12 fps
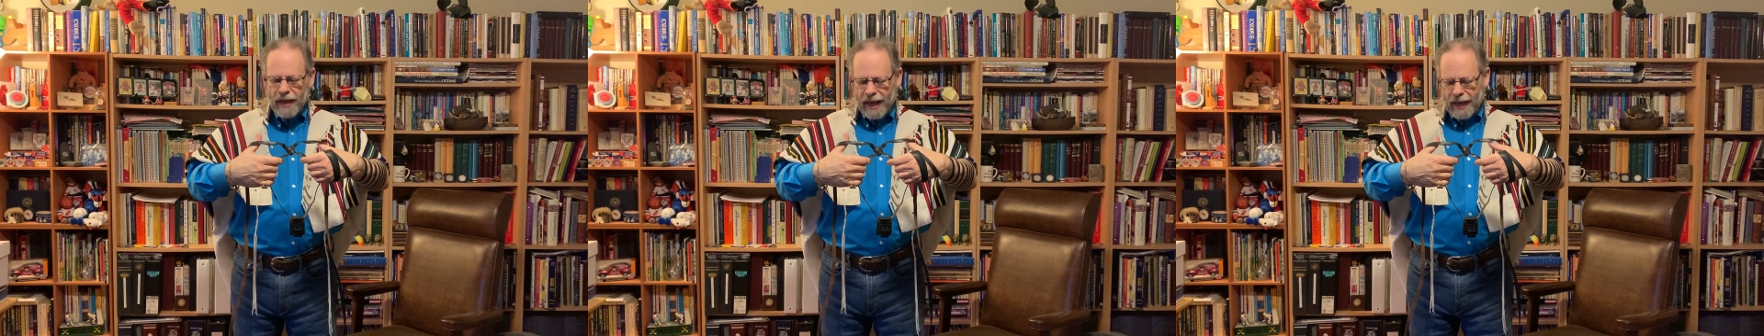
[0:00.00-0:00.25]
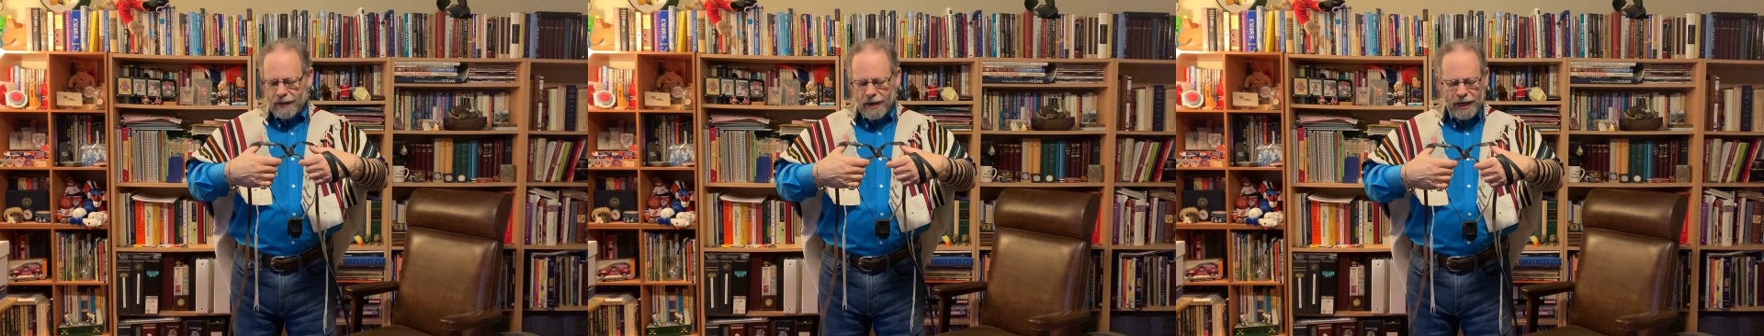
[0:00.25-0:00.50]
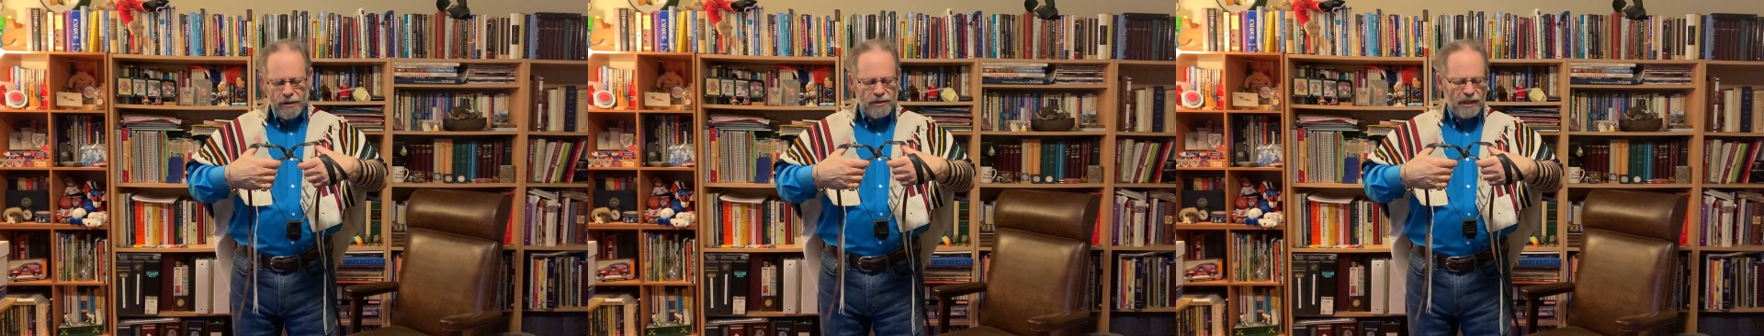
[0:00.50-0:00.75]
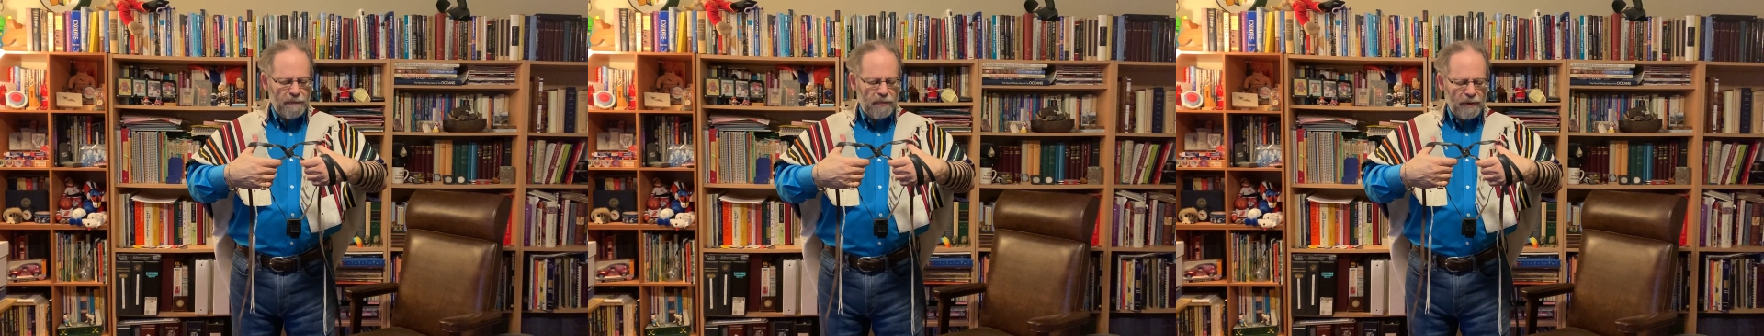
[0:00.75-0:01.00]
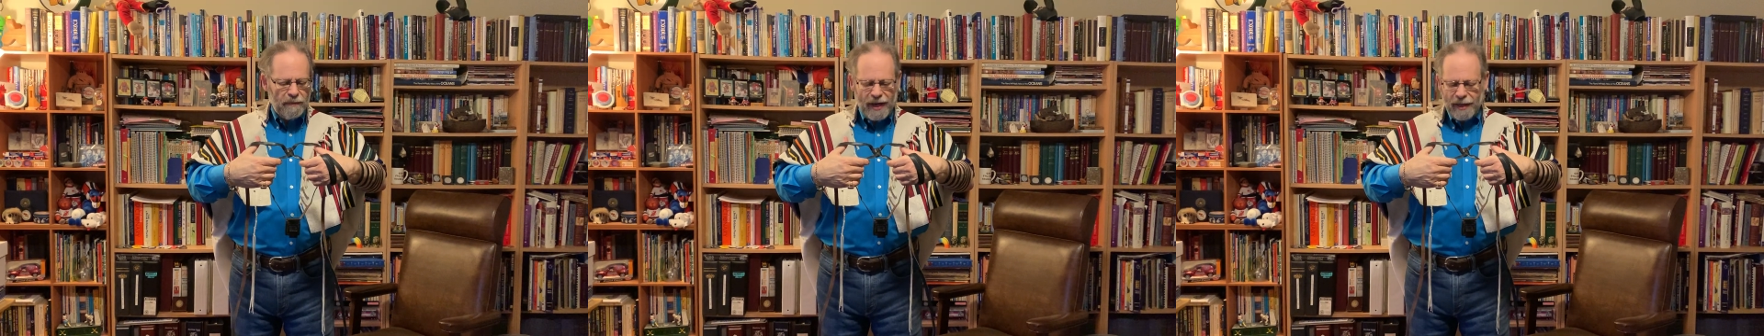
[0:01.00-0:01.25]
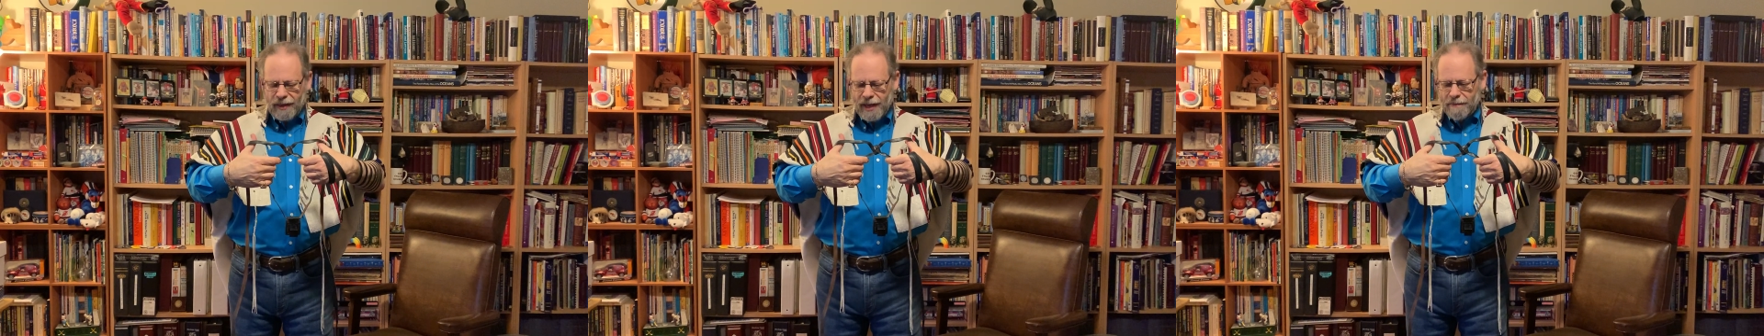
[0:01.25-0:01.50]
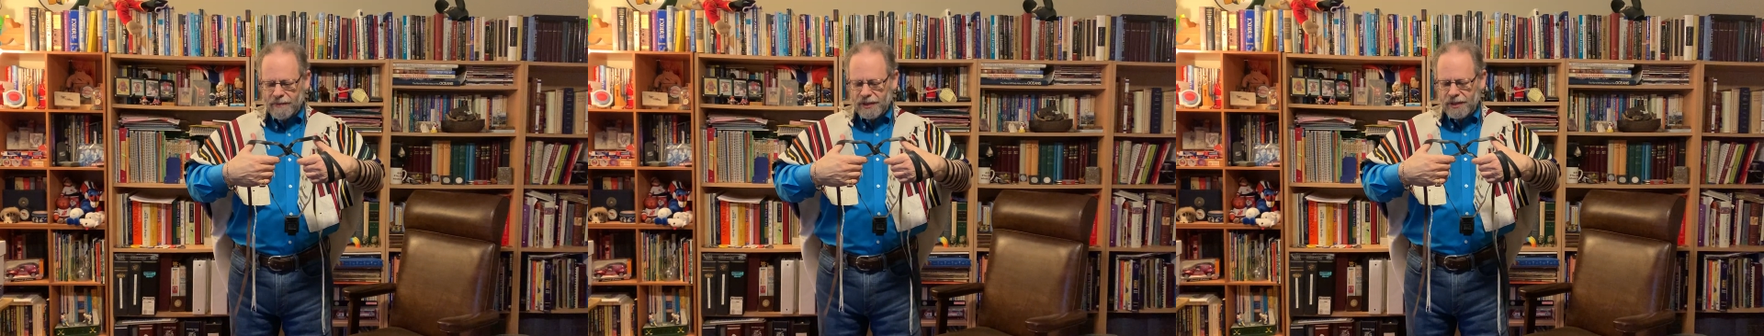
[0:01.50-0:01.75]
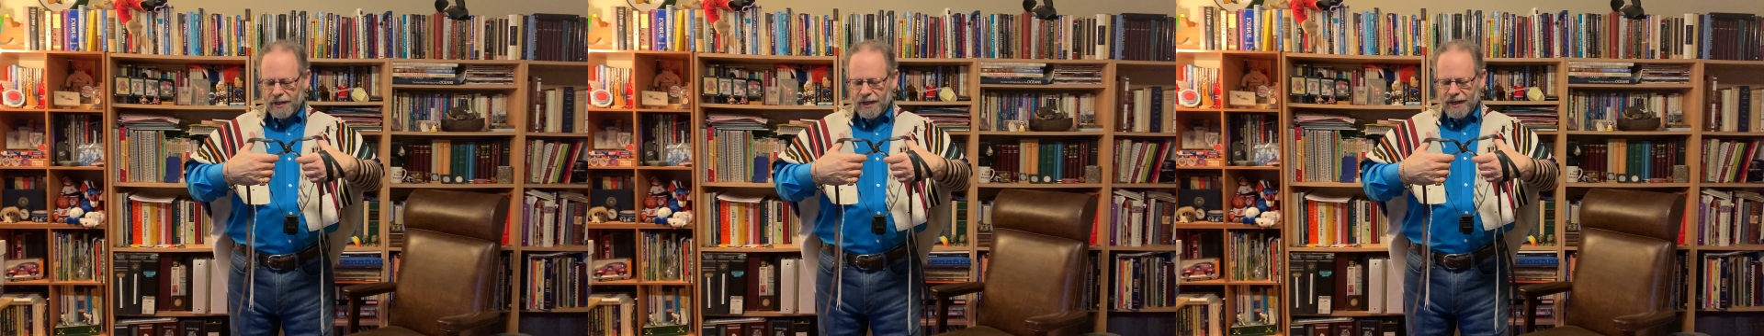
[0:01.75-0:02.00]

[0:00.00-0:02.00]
and I usually put my thumbs